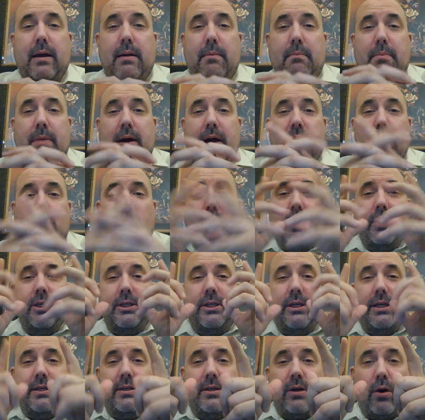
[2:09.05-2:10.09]
But when
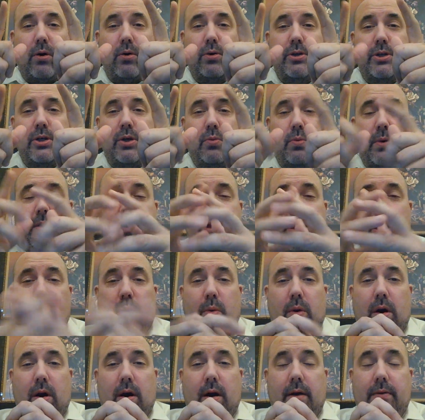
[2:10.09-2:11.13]
she told you what they
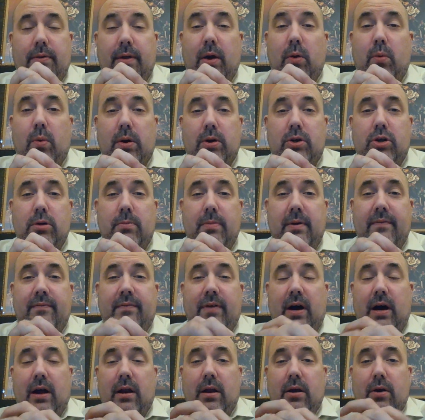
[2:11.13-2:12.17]
were to be
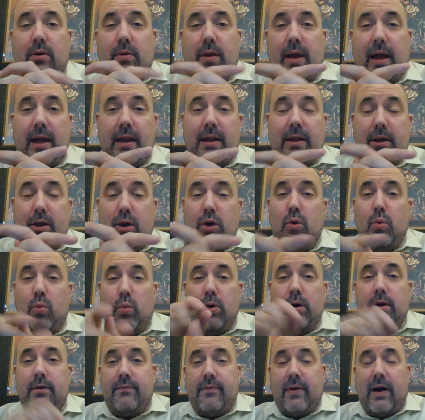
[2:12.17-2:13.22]
followed, and you
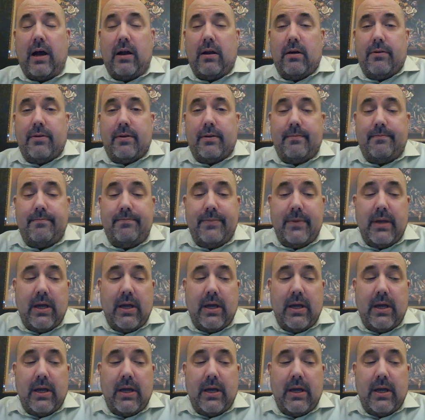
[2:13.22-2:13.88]
would follow them.